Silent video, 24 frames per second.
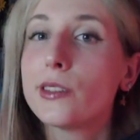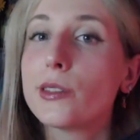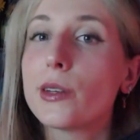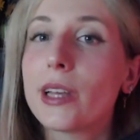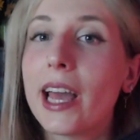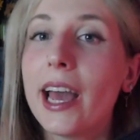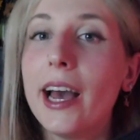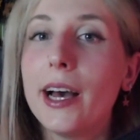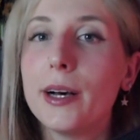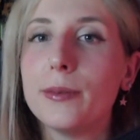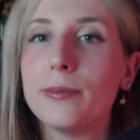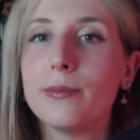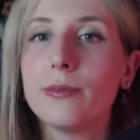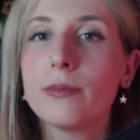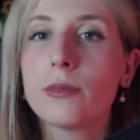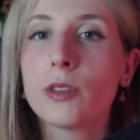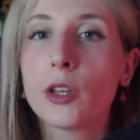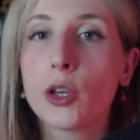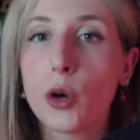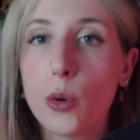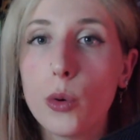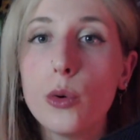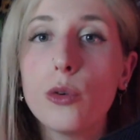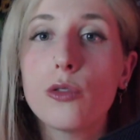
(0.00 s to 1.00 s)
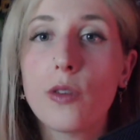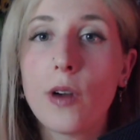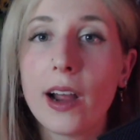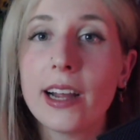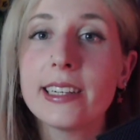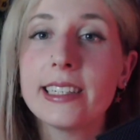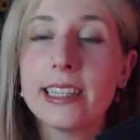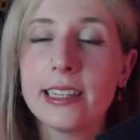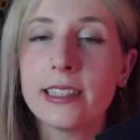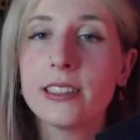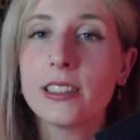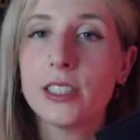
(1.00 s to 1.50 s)
yeah, go
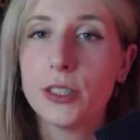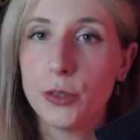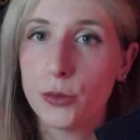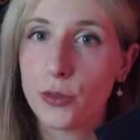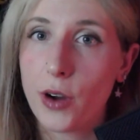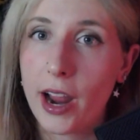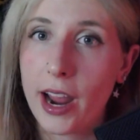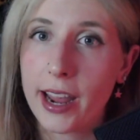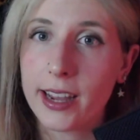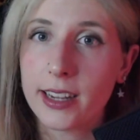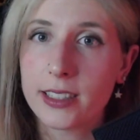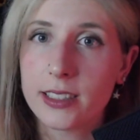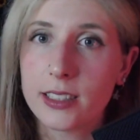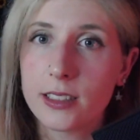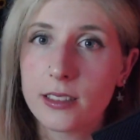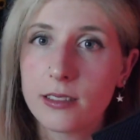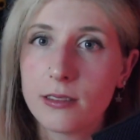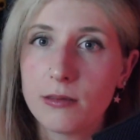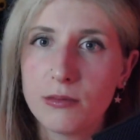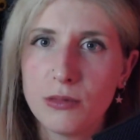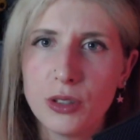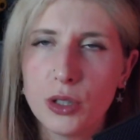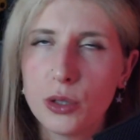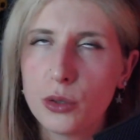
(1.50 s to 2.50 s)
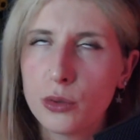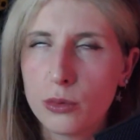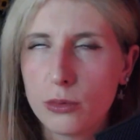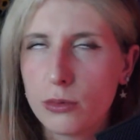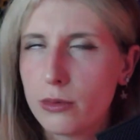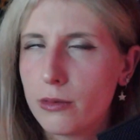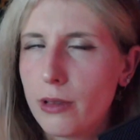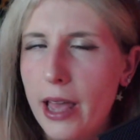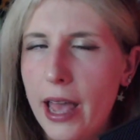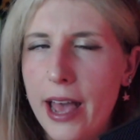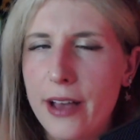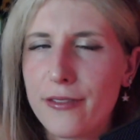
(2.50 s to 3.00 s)
right into ranked. You
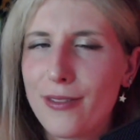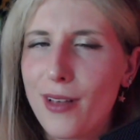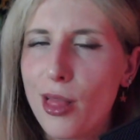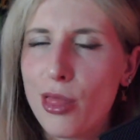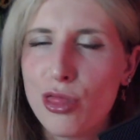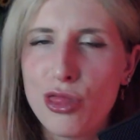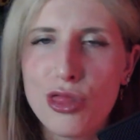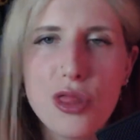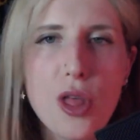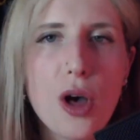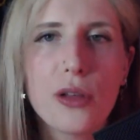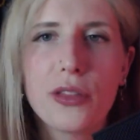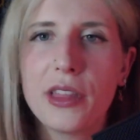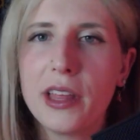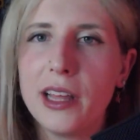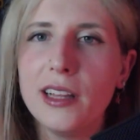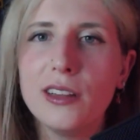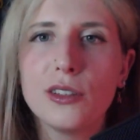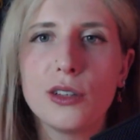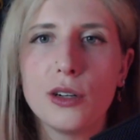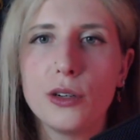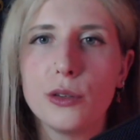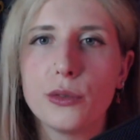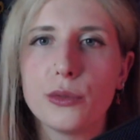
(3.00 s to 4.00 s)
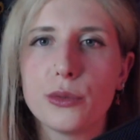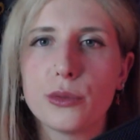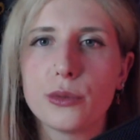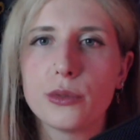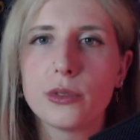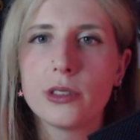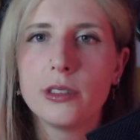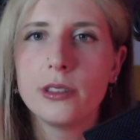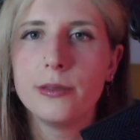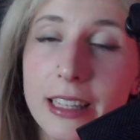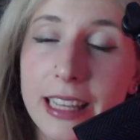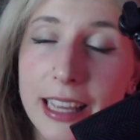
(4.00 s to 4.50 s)
have nothing to
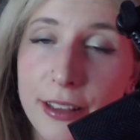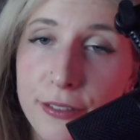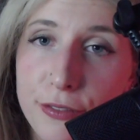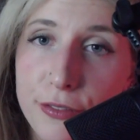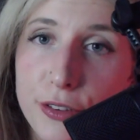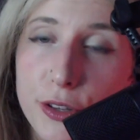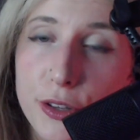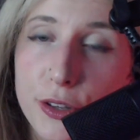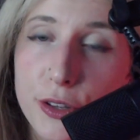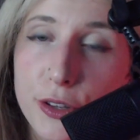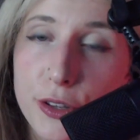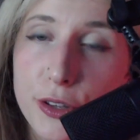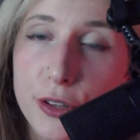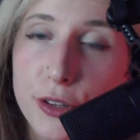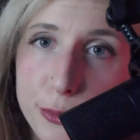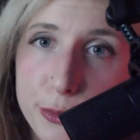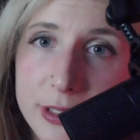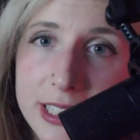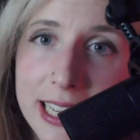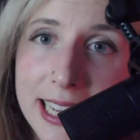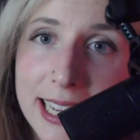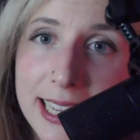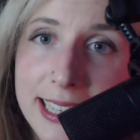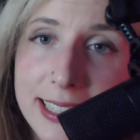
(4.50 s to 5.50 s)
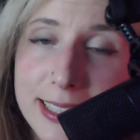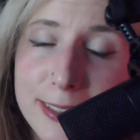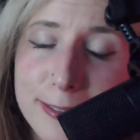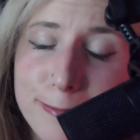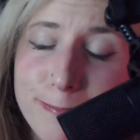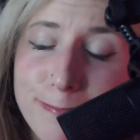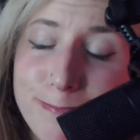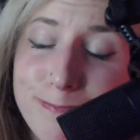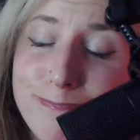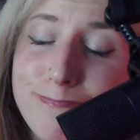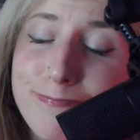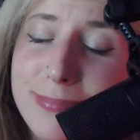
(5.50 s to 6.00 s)
lose. If you're losing,
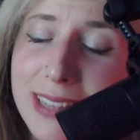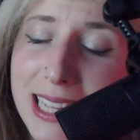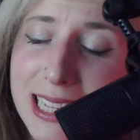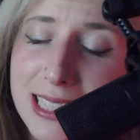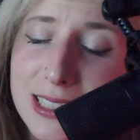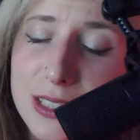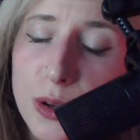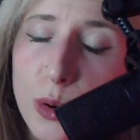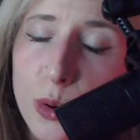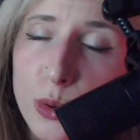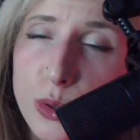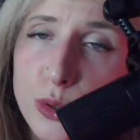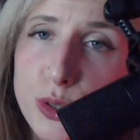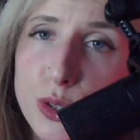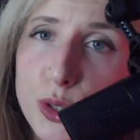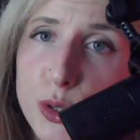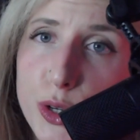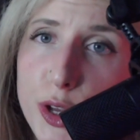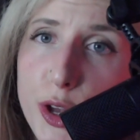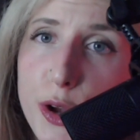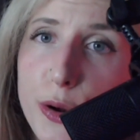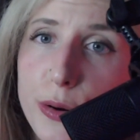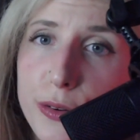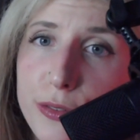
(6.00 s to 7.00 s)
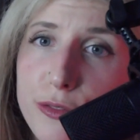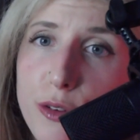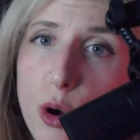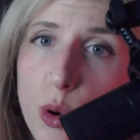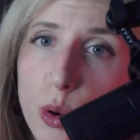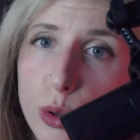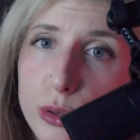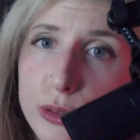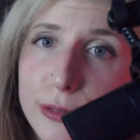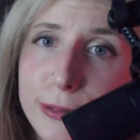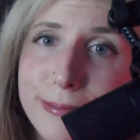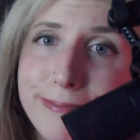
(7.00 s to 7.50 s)
it's also your
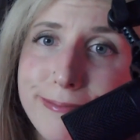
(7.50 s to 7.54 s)
fault.